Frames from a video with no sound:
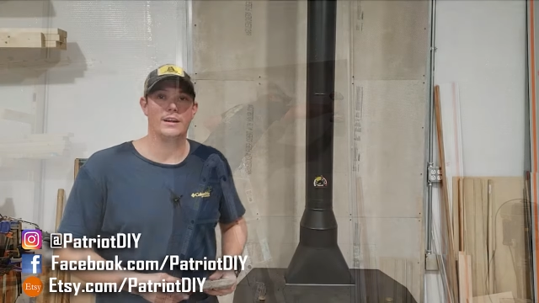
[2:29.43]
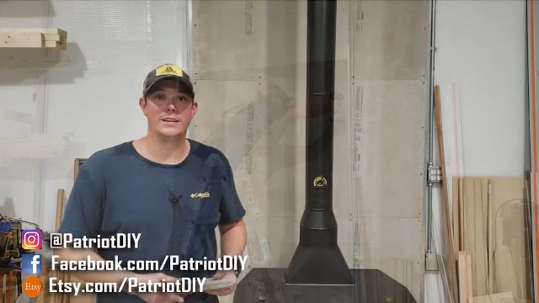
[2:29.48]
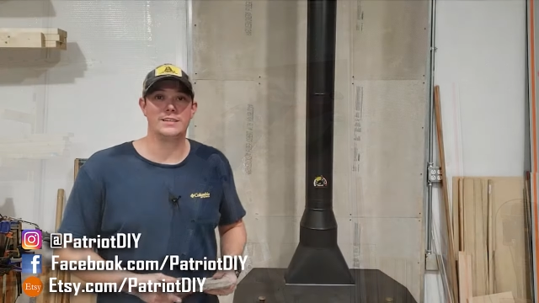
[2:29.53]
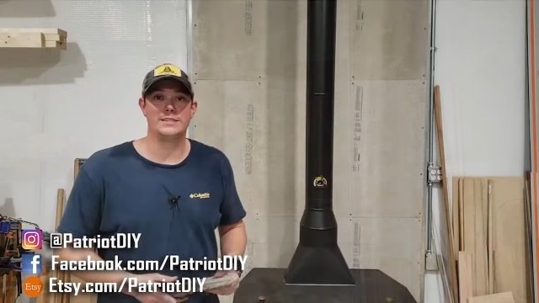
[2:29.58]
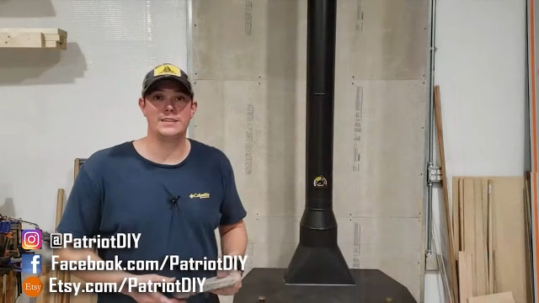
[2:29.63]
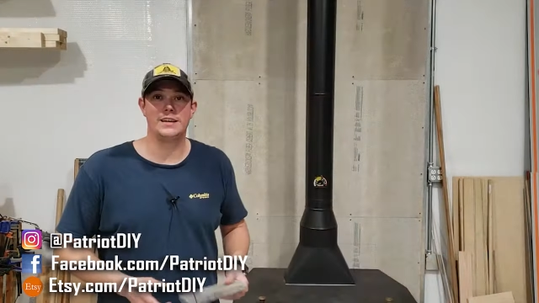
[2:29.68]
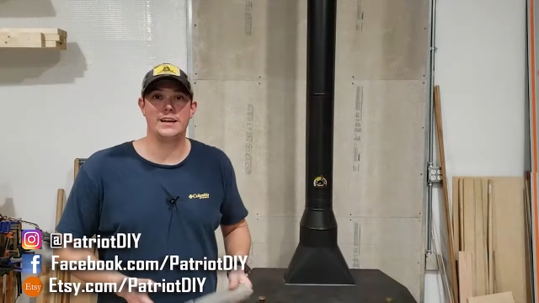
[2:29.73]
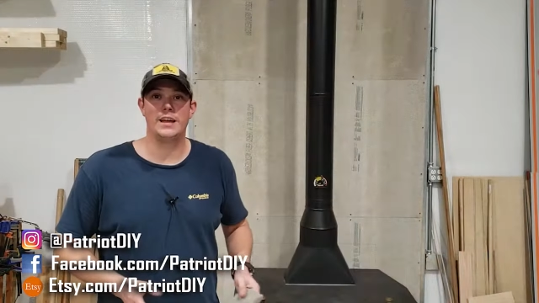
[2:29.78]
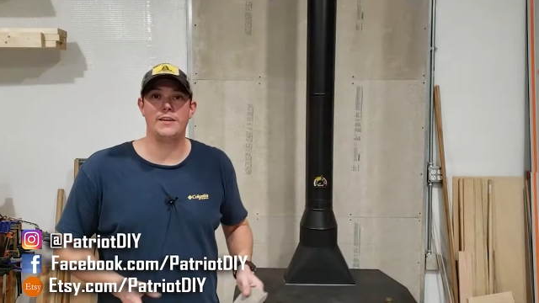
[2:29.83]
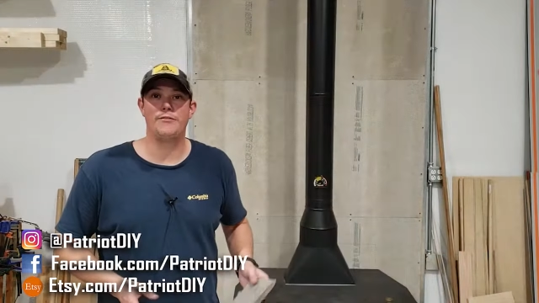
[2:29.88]
I
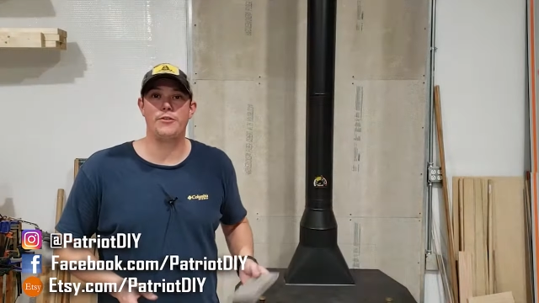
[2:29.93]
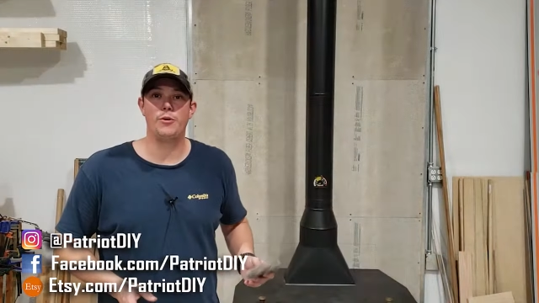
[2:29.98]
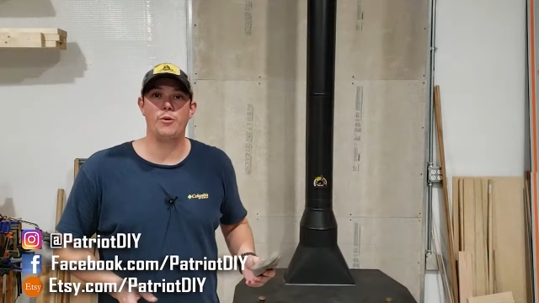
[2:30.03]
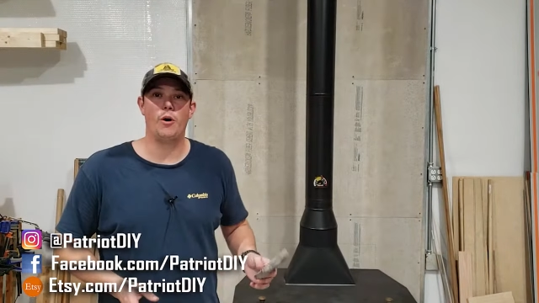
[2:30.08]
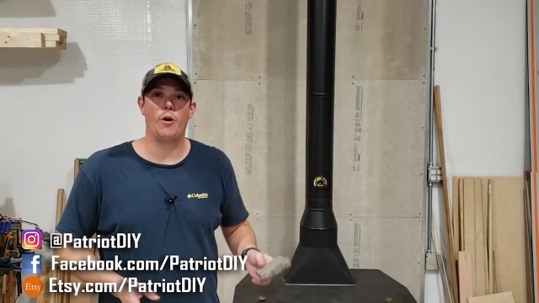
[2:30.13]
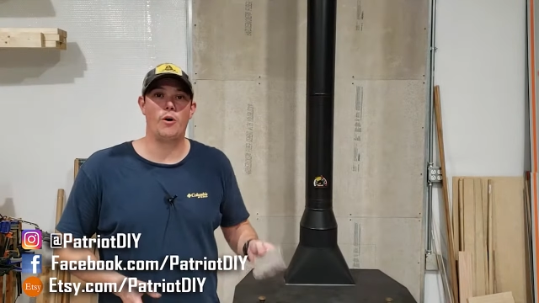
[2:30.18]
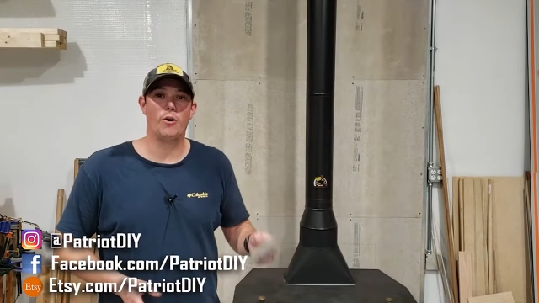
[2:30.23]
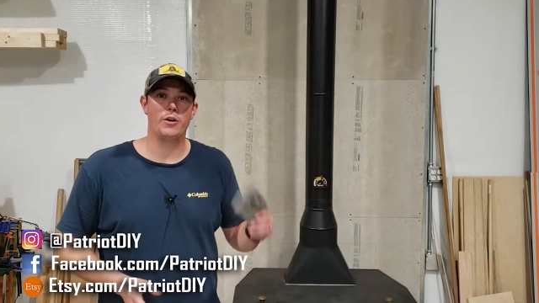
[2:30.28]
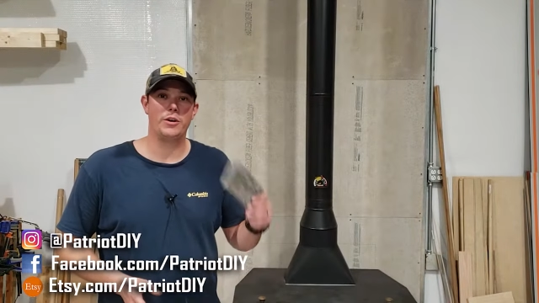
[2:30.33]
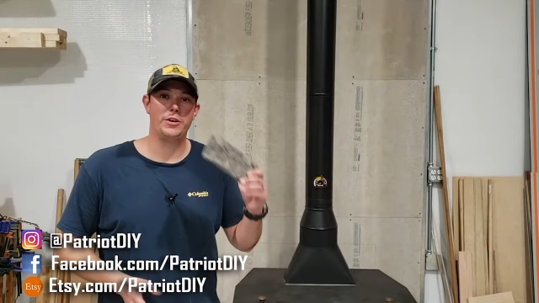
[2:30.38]
said, if
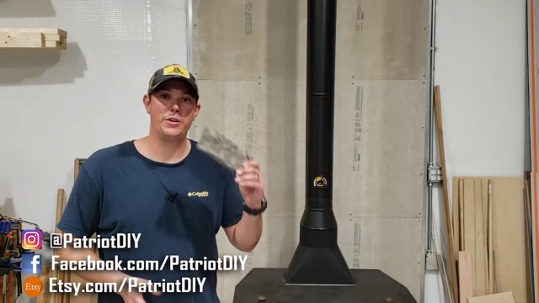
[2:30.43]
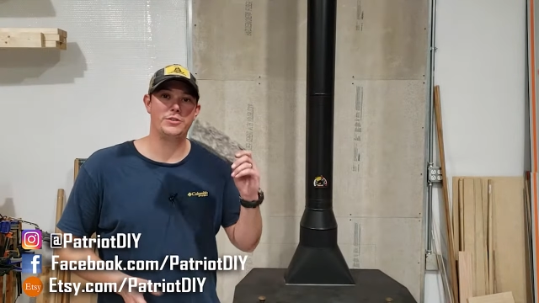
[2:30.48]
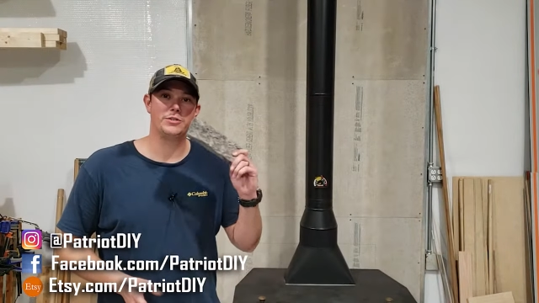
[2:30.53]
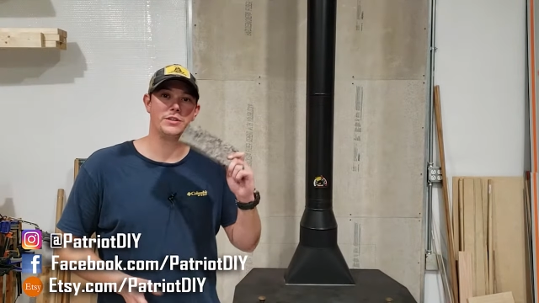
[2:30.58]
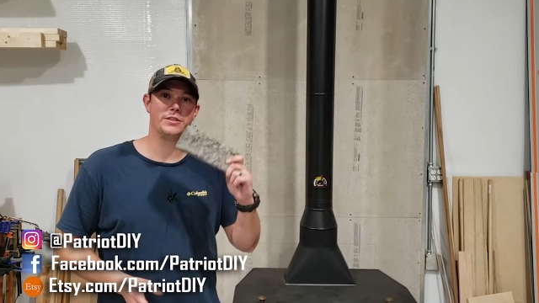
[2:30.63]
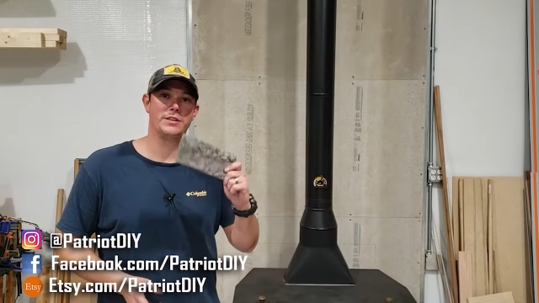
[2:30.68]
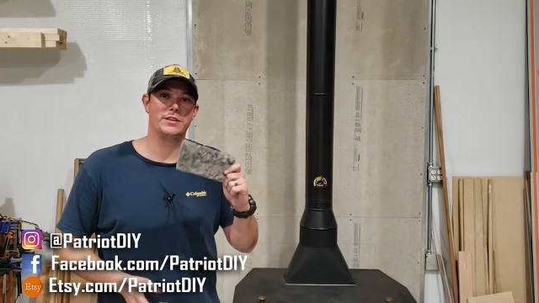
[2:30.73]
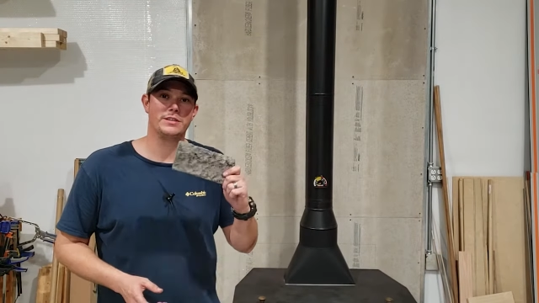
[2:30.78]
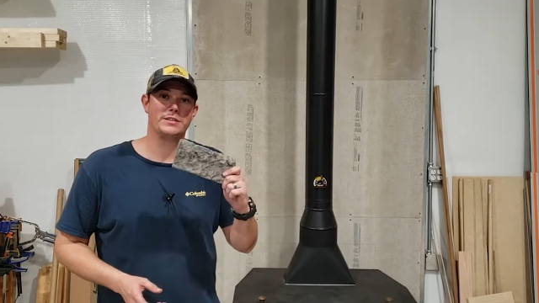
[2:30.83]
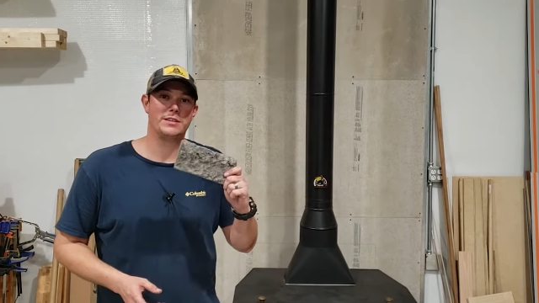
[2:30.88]
you are
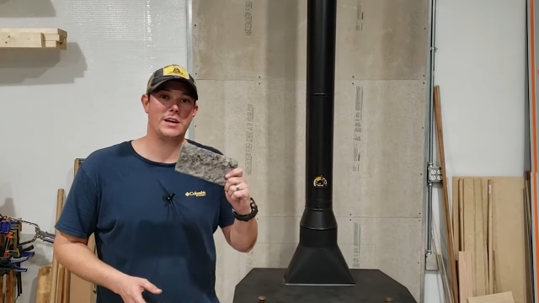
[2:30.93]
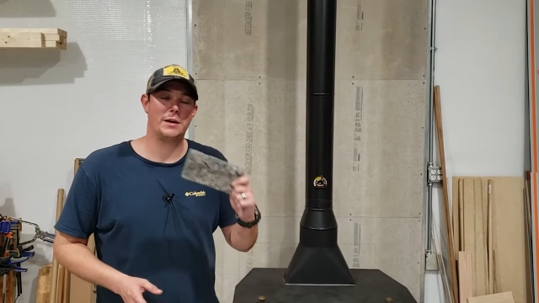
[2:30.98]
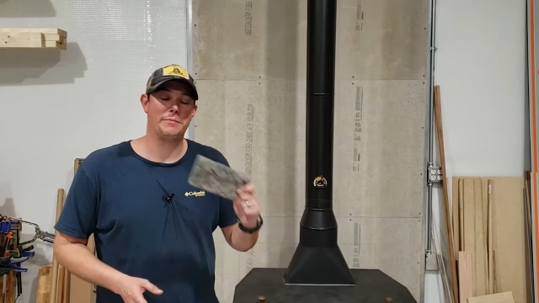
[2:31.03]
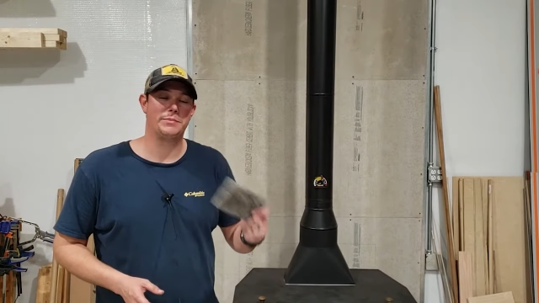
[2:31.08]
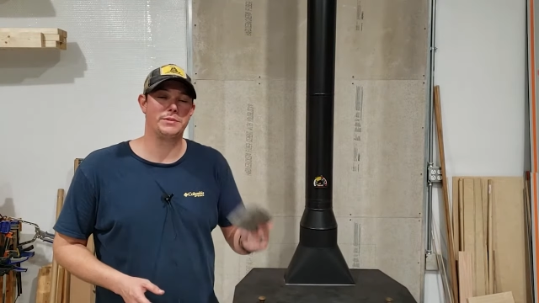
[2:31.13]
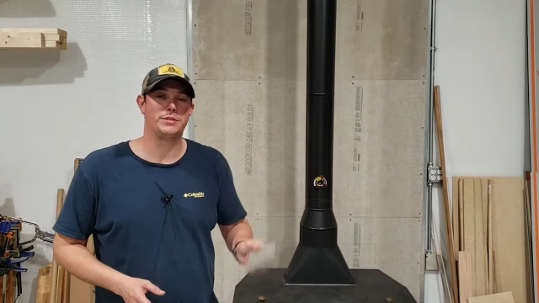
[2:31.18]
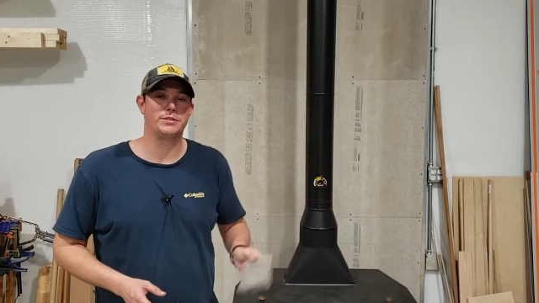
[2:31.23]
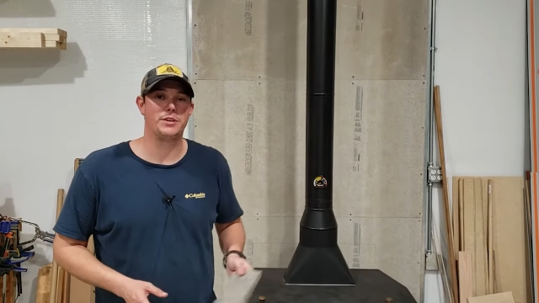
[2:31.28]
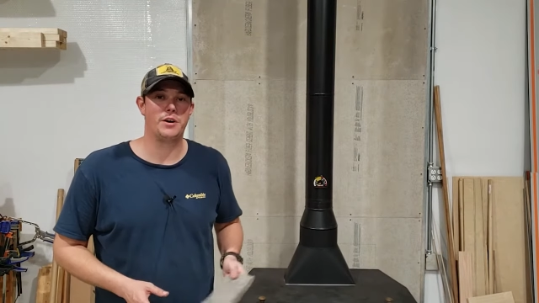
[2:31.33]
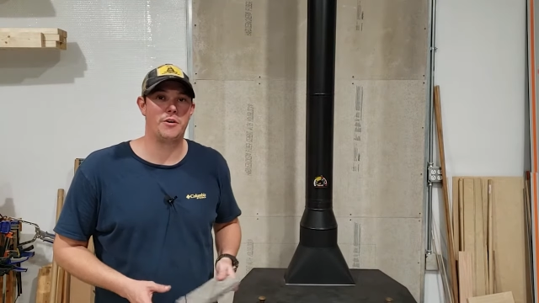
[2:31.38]
using this
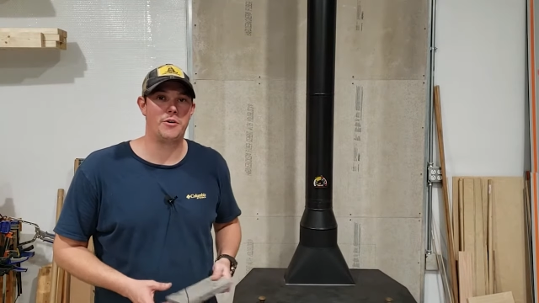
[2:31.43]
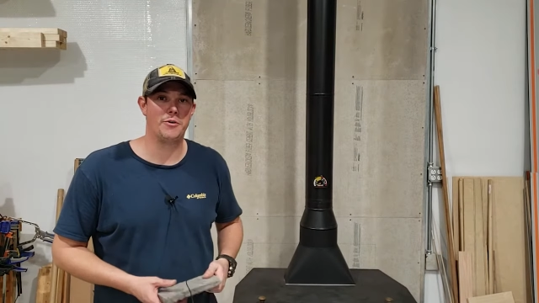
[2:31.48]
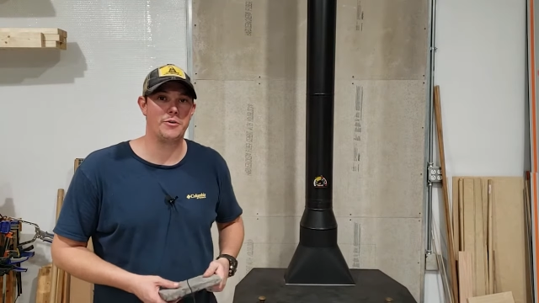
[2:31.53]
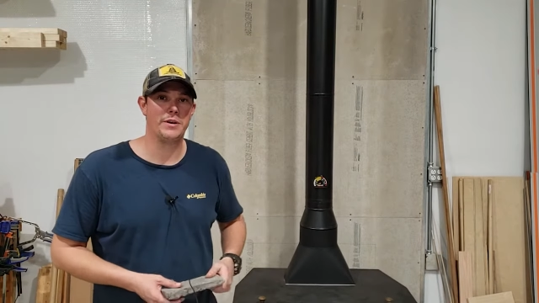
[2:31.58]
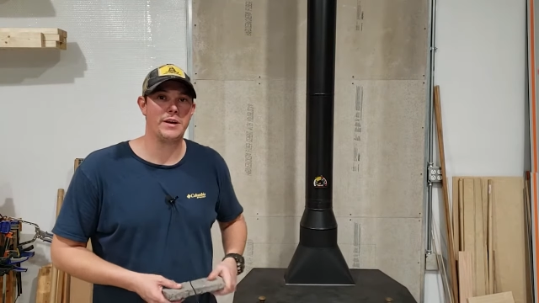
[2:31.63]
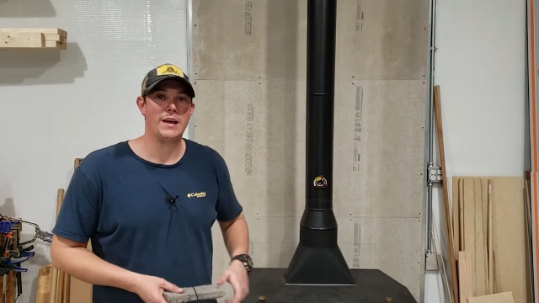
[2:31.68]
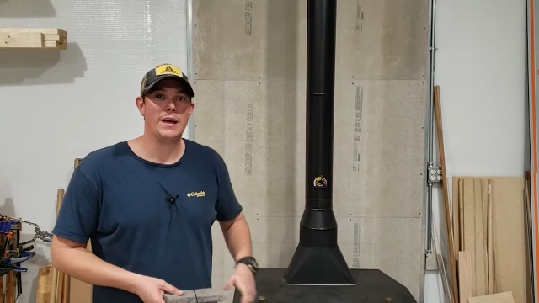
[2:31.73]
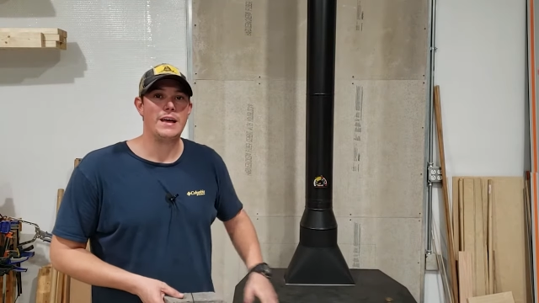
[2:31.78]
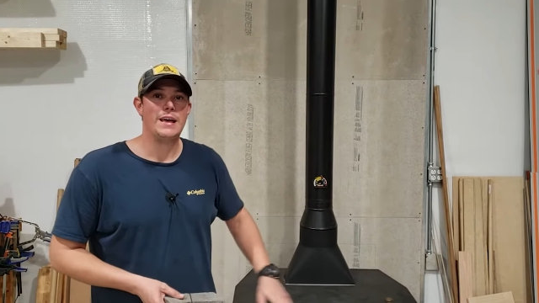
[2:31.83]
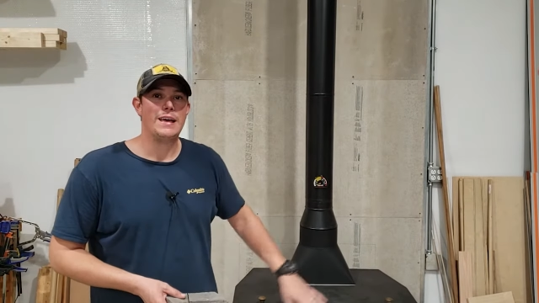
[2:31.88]
type of stone